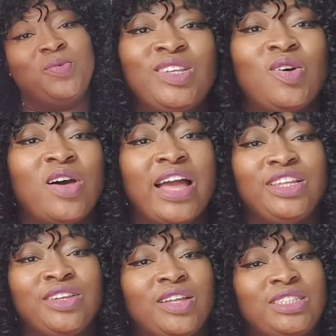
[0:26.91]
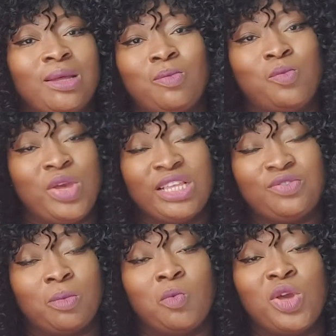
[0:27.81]
so i got some wigs
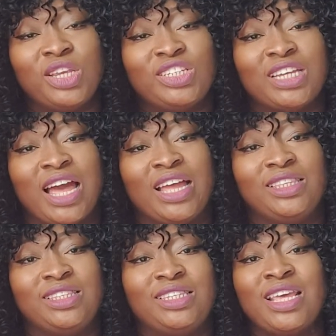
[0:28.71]
from wish and